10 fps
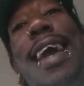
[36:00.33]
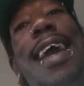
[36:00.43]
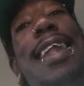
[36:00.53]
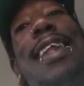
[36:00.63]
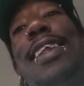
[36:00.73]

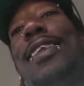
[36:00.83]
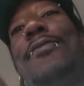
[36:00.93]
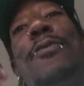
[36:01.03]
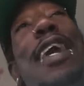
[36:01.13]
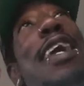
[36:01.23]
And
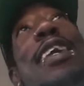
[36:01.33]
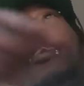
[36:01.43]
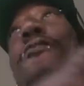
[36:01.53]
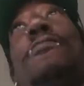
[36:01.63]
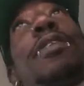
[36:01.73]
we hit
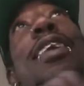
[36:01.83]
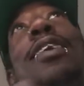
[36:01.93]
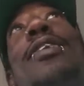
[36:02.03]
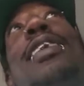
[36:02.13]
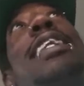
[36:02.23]
it off from
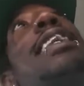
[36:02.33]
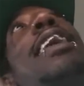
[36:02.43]
there. That's